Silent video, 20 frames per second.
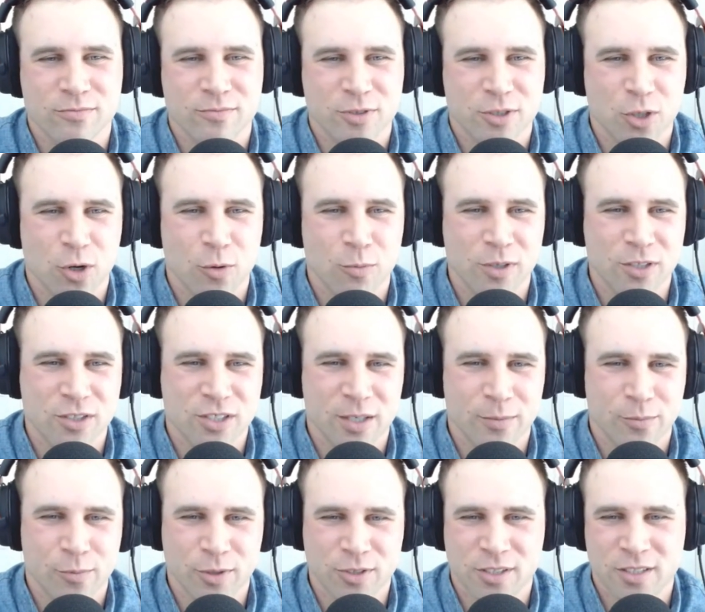
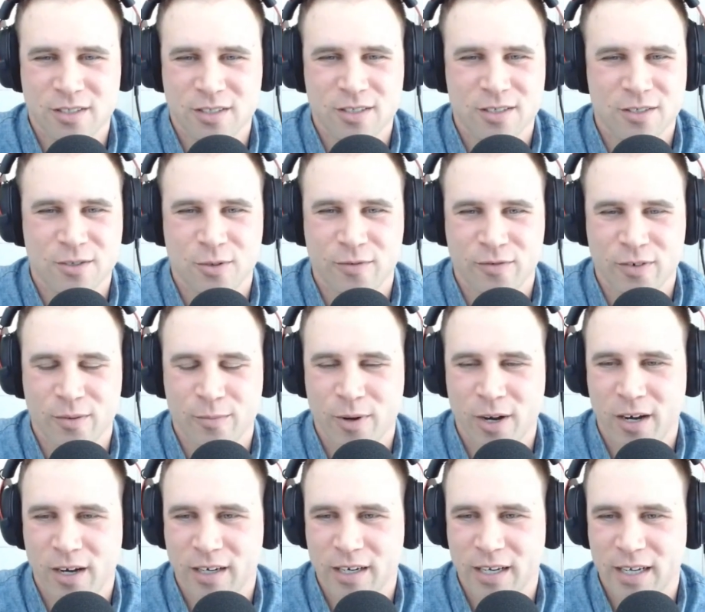showmanship, which he's just doing for
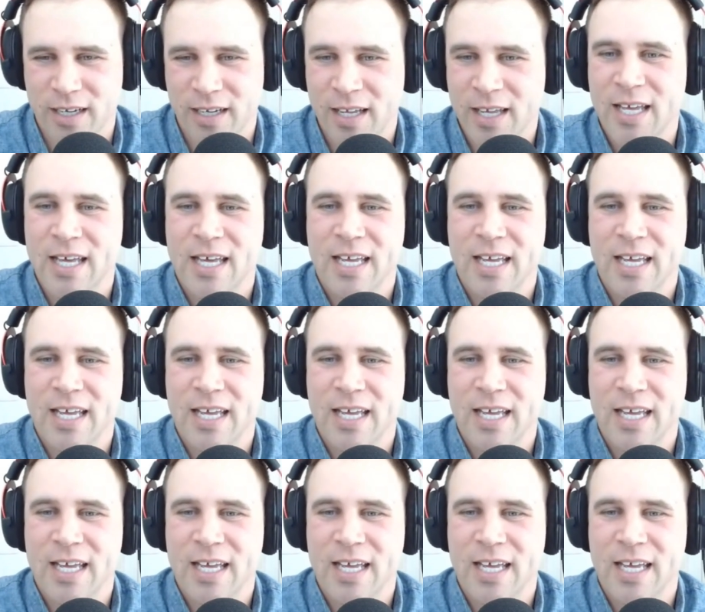marketing,